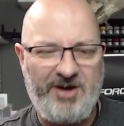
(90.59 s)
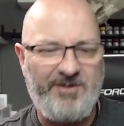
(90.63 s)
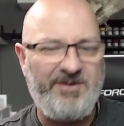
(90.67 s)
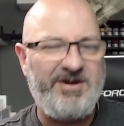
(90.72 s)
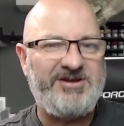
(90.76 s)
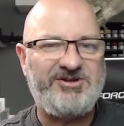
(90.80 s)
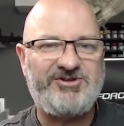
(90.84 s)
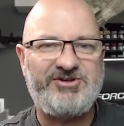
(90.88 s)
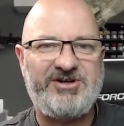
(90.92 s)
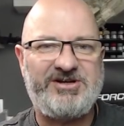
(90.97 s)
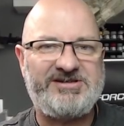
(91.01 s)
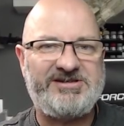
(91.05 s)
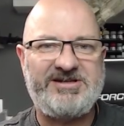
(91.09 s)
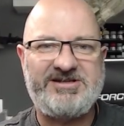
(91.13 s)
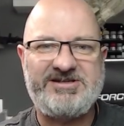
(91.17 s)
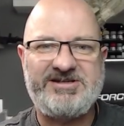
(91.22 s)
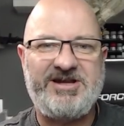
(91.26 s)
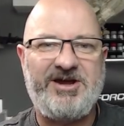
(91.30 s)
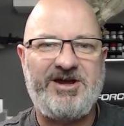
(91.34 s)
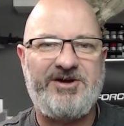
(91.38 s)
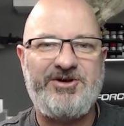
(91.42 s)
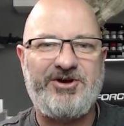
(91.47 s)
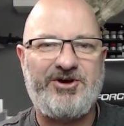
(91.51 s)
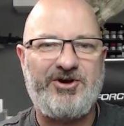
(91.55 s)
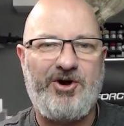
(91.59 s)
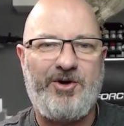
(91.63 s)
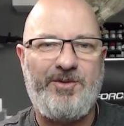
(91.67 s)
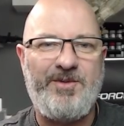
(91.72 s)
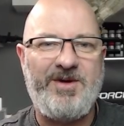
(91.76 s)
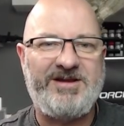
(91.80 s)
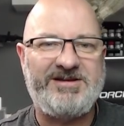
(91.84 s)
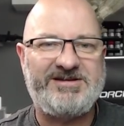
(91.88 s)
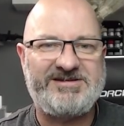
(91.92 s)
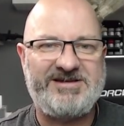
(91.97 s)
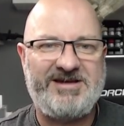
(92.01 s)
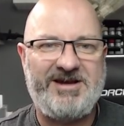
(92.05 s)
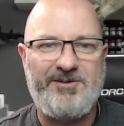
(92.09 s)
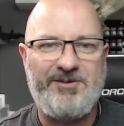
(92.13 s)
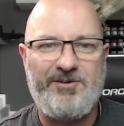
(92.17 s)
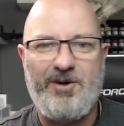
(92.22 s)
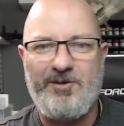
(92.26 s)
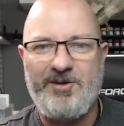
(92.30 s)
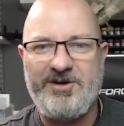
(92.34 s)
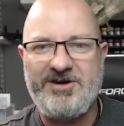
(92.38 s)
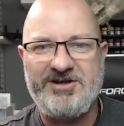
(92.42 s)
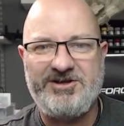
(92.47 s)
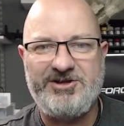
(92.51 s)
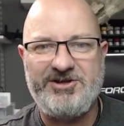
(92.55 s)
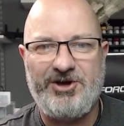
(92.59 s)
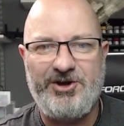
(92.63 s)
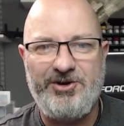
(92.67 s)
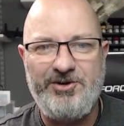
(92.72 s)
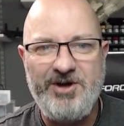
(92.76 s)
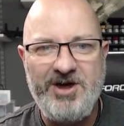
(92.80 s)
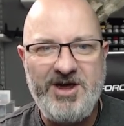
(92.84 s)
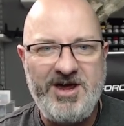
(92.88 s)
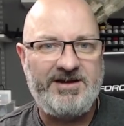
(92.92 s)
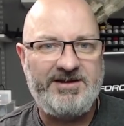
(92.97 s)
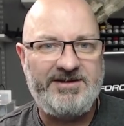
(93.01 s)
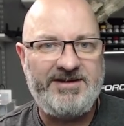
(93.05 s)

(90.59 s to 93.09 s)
I'm interested to know your comments. And then what we can do